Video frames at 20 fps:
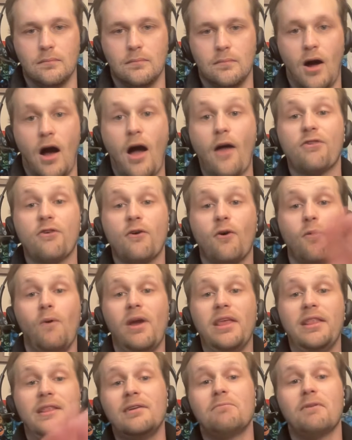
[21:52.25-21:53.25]
Also,
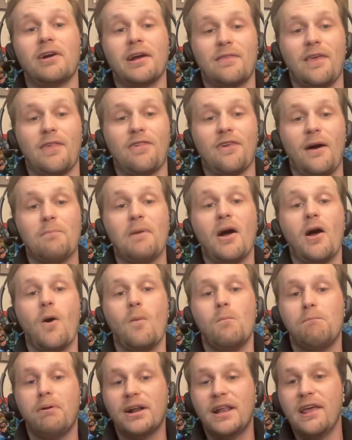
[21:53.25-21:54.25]
we didn't bring this up
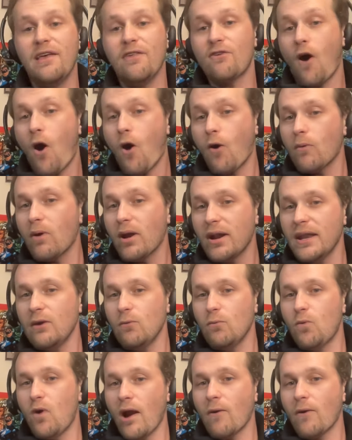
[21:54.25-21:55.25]
but he's
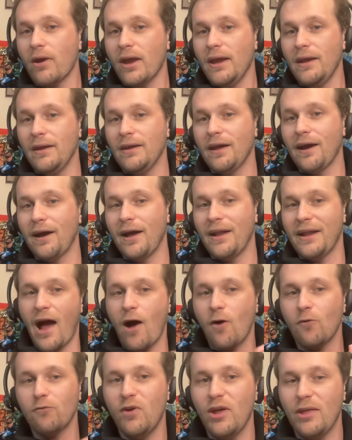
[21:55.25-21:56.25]
already wearing an
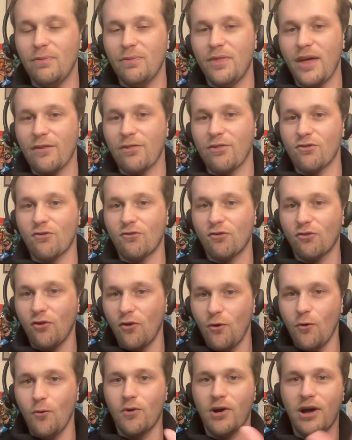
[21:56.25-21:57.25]
outfit that's
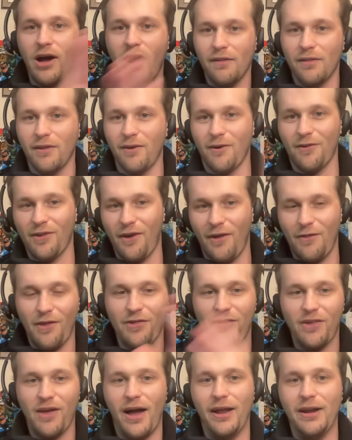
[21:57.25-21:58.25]
yes. two colors on
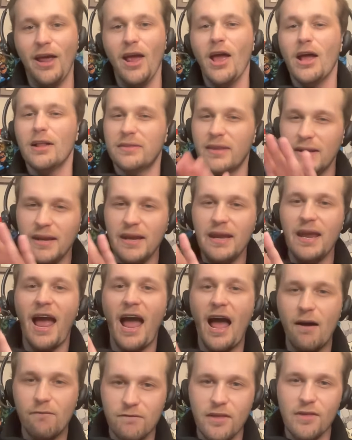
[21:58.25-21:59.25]
the side. Did it's he
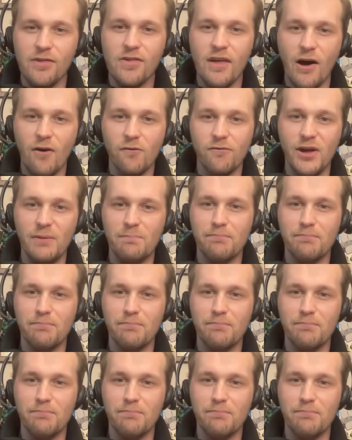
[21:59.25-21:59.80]
true. have yes. this outfit